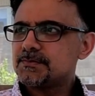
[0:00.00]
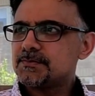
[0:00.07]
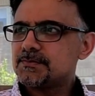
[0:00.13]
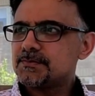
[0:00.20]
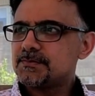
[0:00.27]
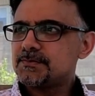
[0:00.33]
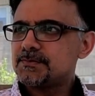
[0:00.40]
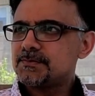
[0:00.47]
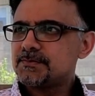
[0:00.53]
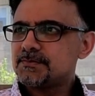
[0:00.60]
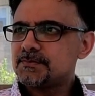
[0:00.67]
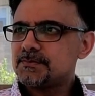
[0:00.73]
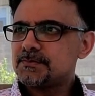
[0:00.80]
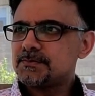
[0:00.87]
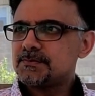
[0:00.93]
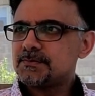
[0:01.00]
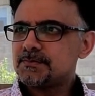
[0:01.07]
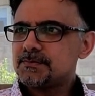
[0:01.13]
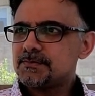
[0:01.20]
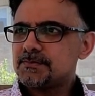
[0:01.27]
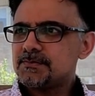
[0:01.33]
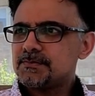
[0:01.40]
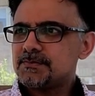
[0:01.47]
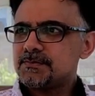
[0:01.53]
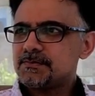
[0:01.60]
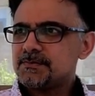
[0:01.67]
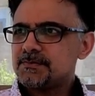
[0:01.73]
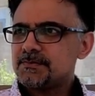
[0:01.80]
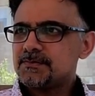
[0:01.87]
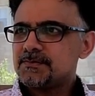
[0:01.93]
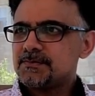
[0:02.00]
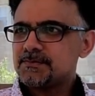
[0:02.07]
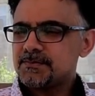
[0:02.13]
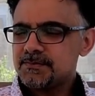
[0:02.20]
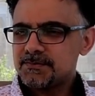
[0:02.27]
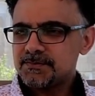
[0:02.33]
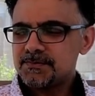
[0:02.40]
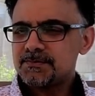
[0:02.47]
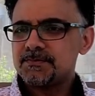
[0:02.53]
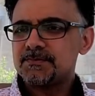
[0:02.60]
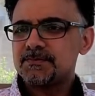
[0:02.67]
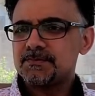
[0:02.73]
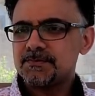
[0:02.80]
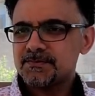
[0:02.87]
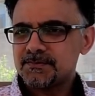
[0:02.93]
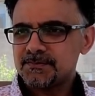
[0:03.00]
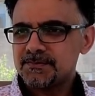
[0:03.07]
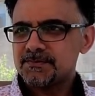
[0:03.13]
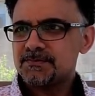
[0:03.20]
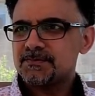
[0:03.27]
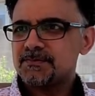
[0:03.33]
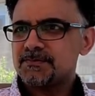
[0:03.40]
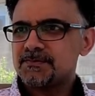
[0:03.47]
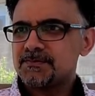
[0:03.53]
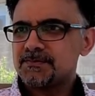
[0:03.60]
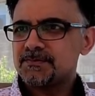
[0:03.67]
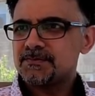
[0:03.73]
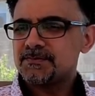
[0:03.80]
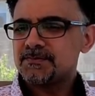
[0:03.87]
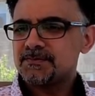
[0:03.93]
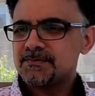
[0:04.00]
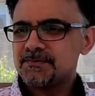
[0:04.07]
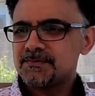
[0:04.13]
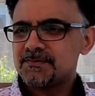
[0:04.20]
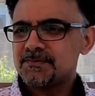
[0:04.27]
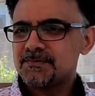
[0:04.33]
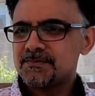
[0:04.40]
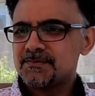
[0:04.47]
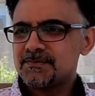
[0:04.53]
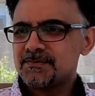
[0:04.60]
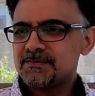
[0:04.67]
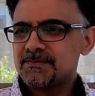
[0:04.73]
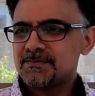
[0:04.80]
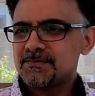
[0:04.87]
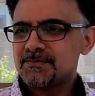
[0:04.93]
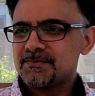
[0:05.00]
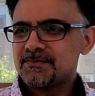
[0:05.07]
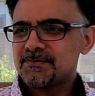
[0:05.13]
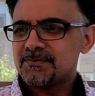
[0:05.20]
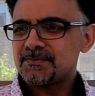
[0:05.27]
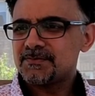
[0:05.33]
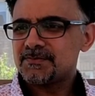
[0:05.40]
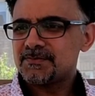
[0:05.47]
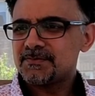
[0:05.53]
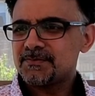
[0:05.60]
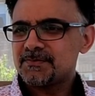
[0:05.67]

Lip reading: The person shown says nothing.